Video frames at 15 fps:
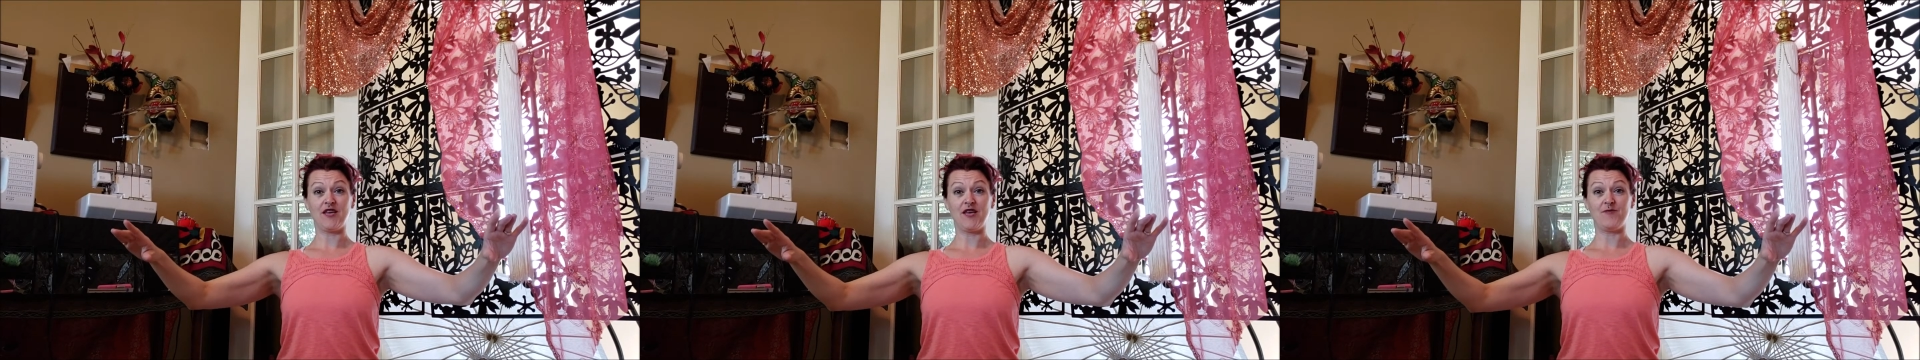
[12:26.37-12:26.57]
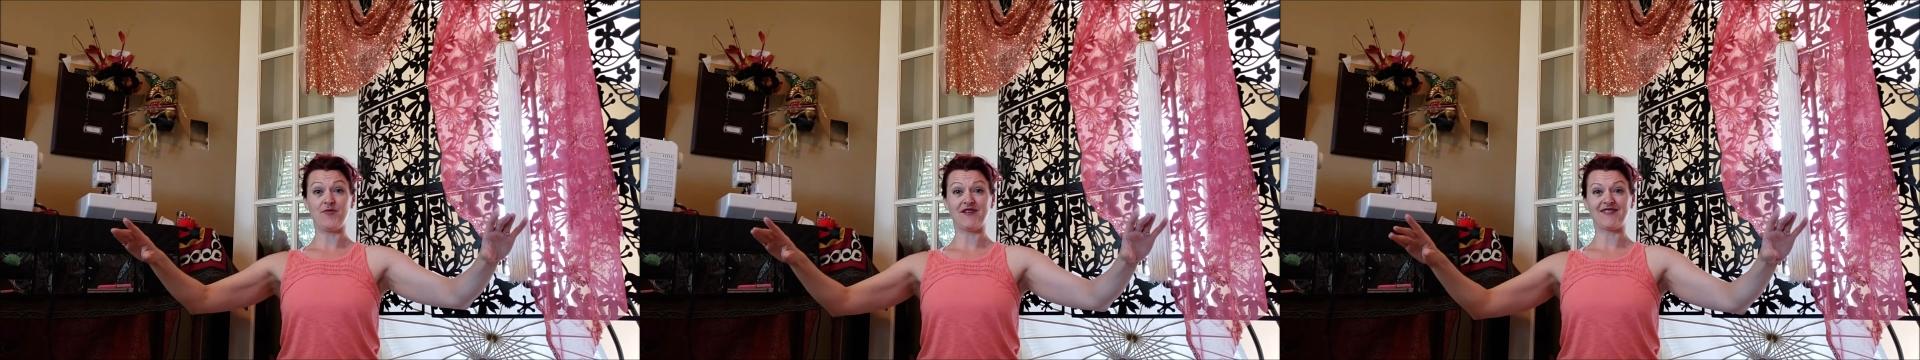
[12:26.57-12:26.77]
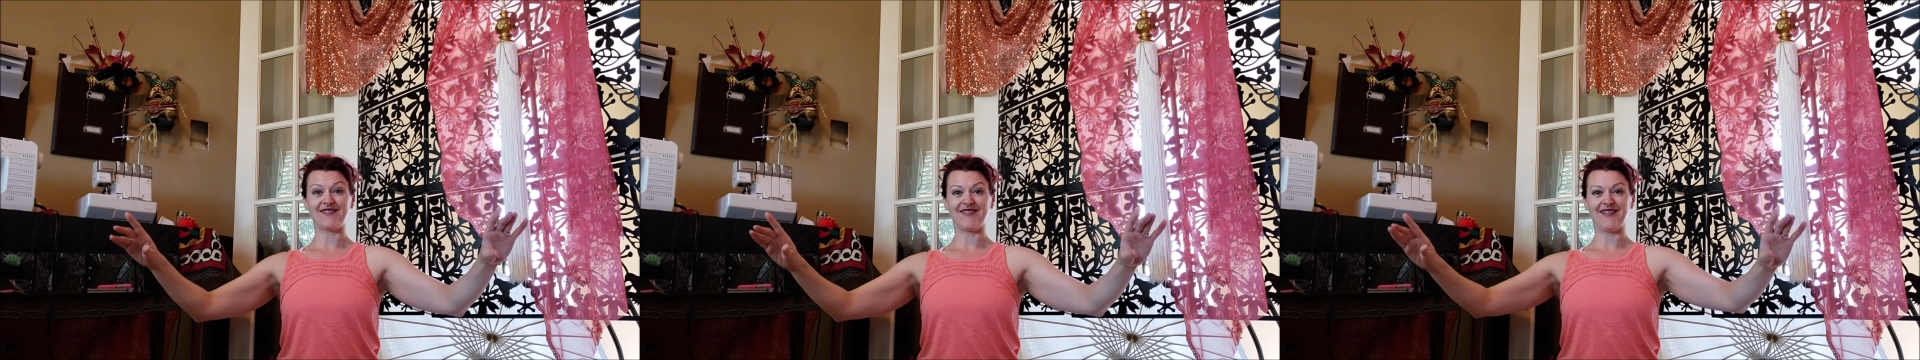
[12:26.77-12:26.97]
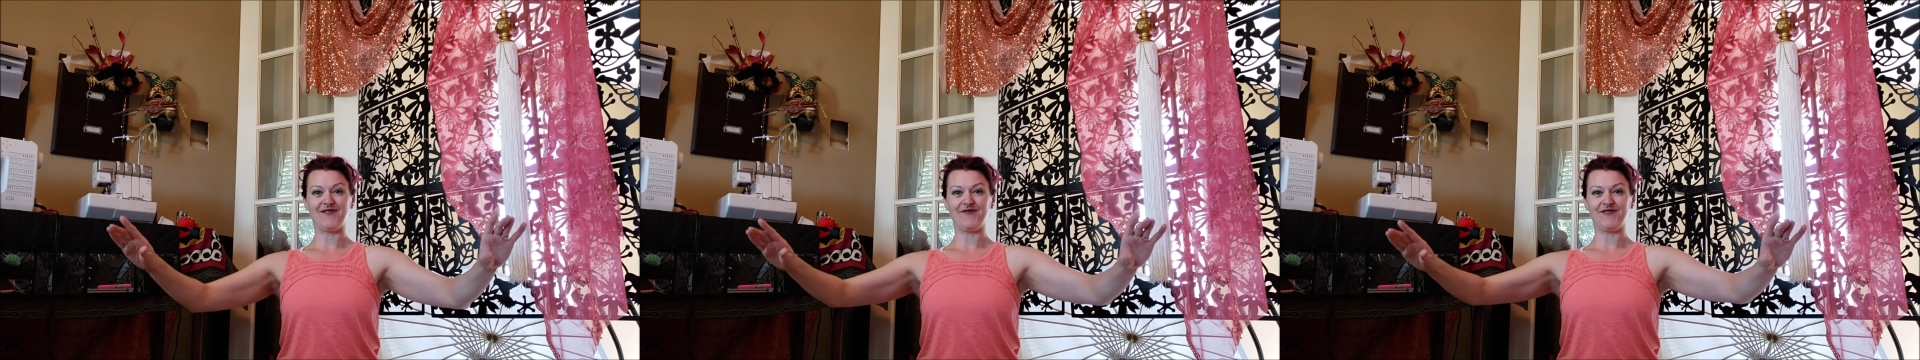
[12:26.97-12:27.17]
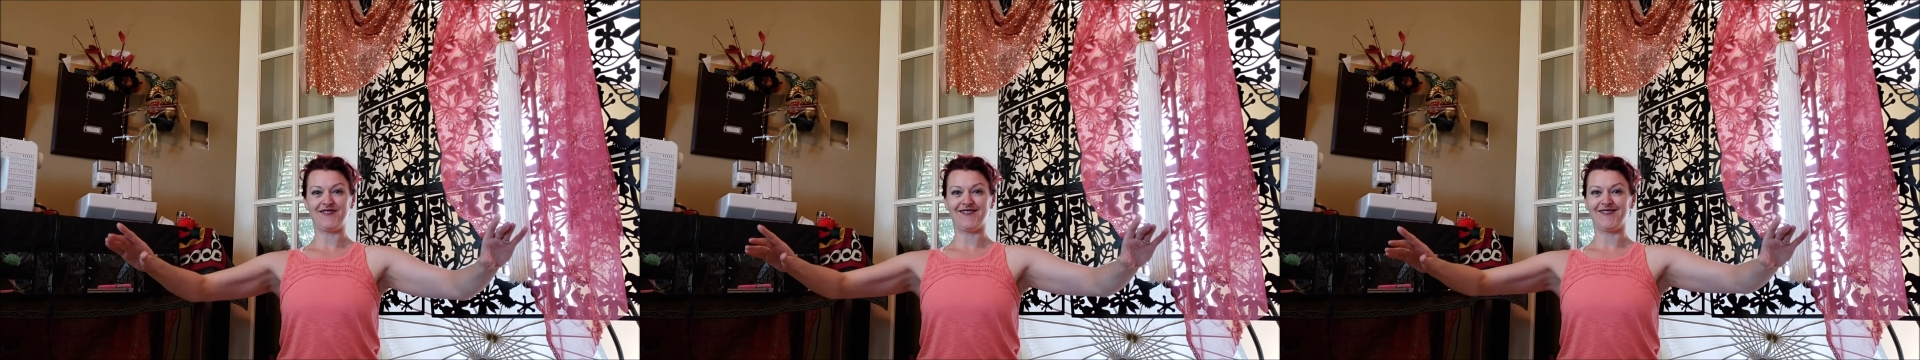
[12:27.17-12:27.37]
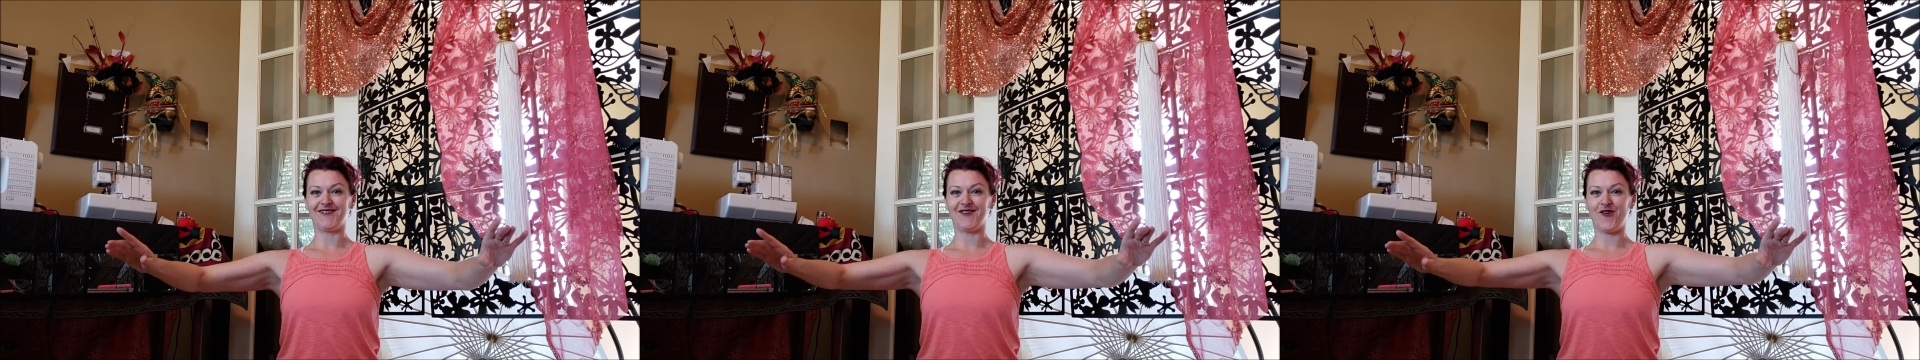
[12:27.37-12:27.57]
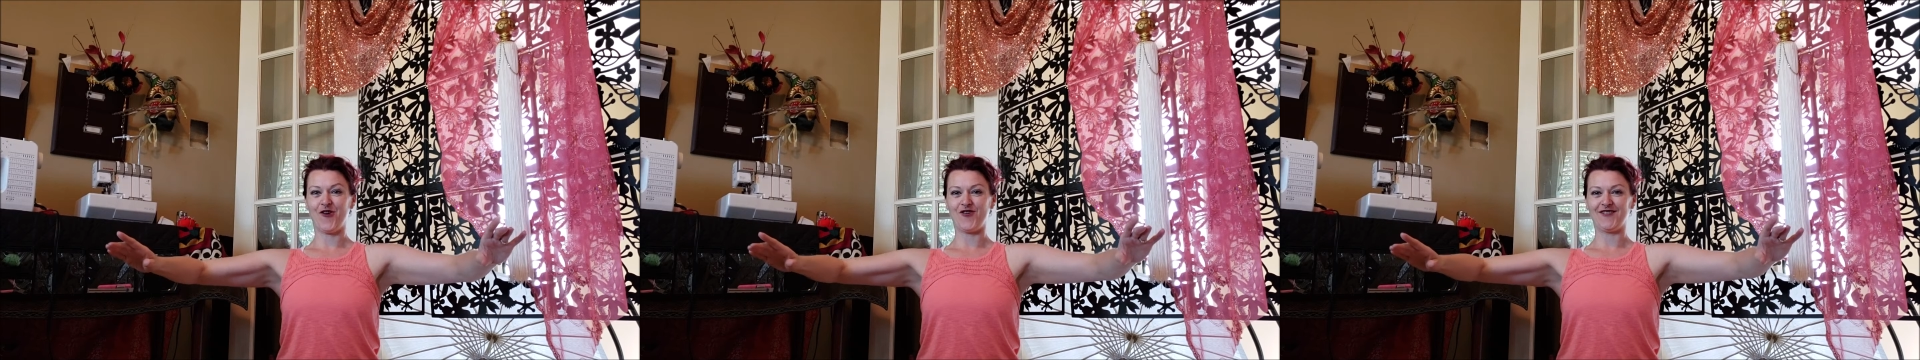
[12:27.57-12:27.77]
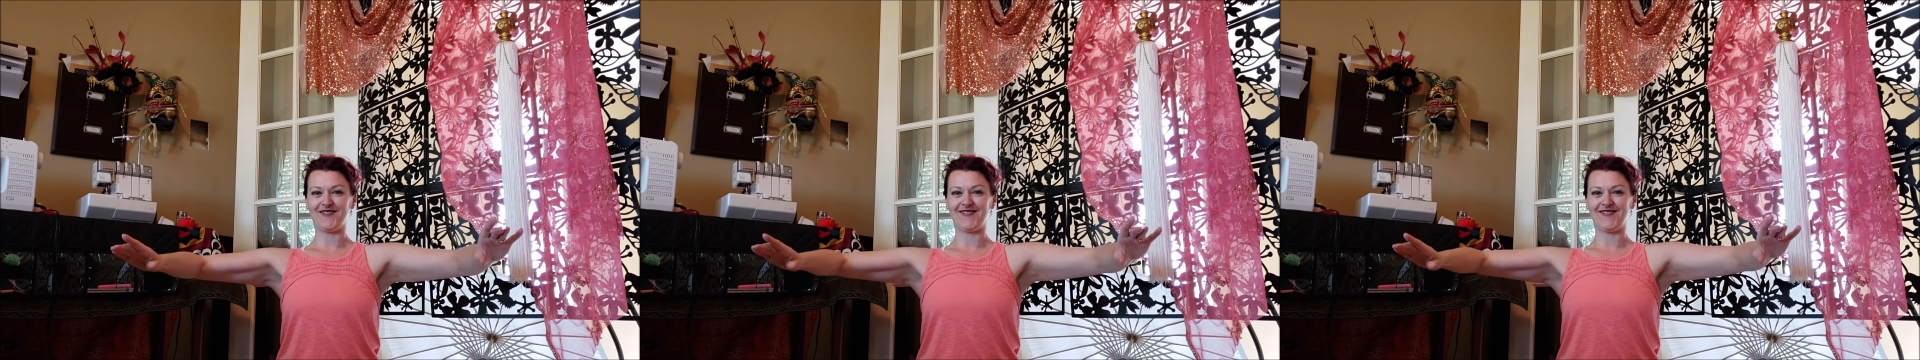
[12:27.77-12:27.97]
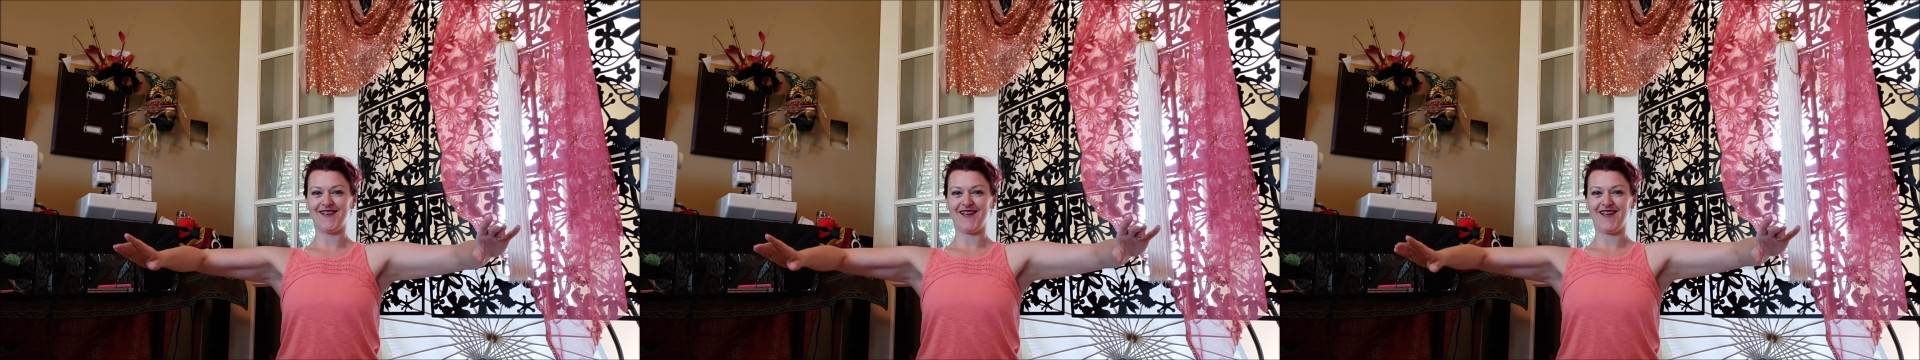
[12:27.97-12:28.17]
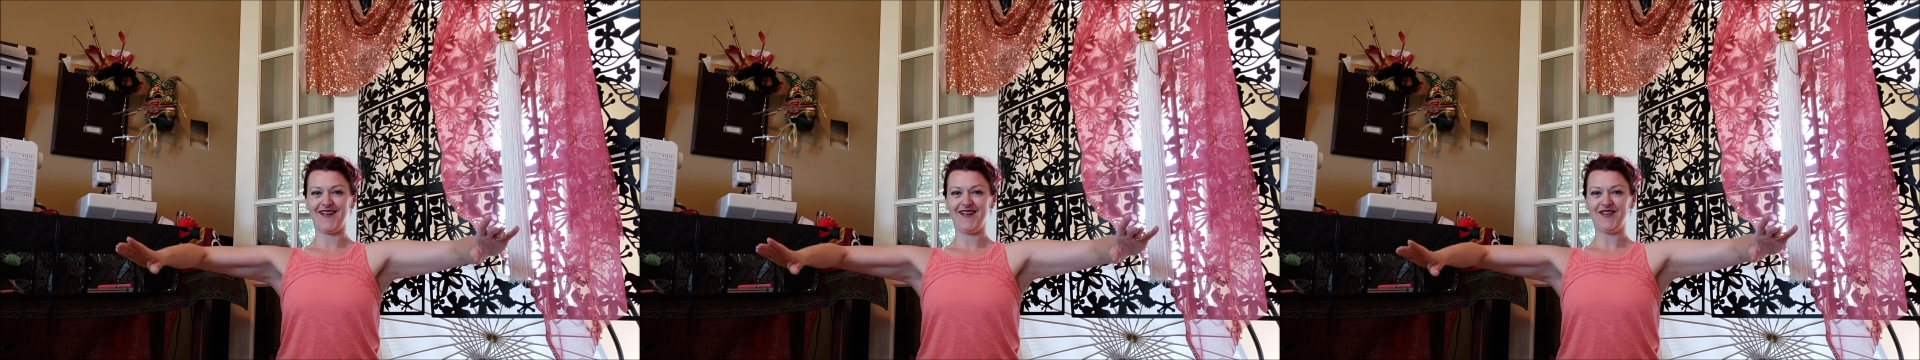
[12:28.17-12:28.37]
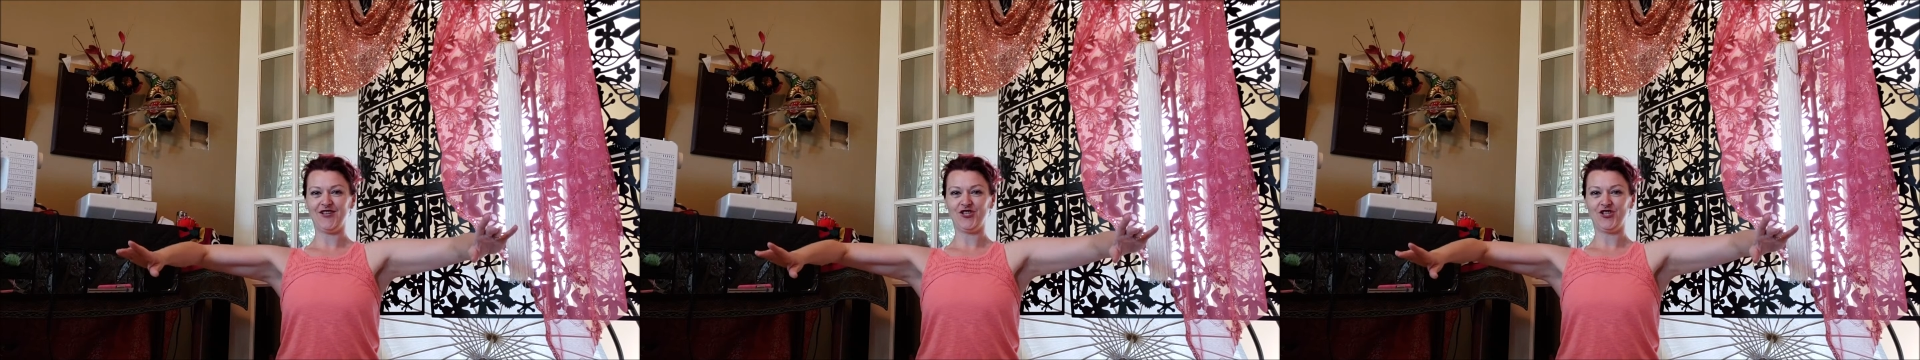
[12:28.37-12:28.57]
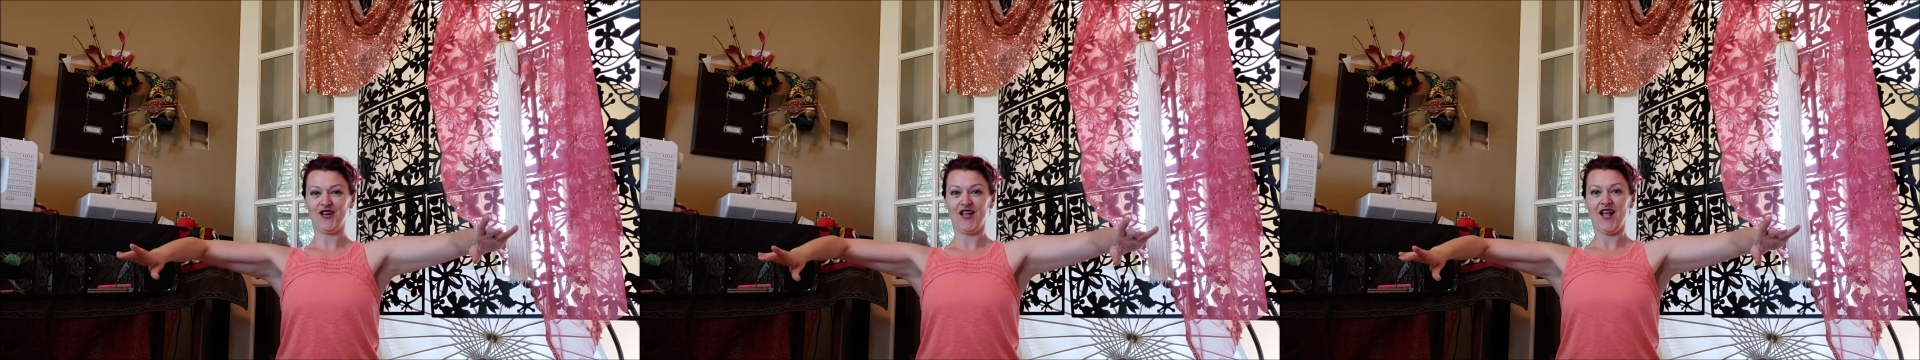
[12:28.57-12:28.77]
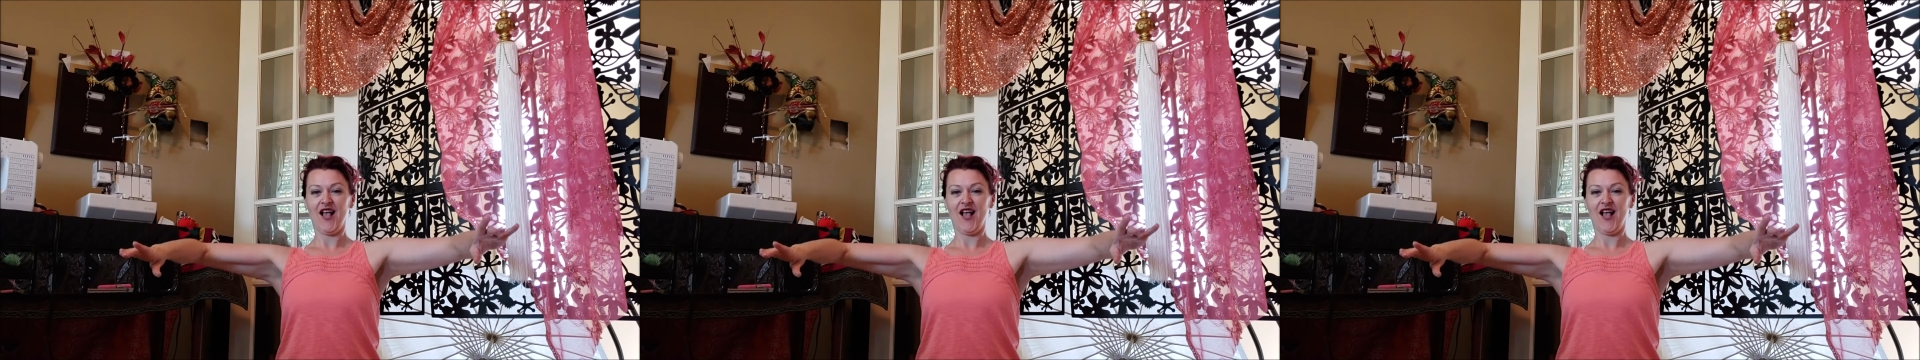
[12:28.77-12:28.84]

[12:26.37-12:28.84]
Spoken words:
keep us lifted on stage,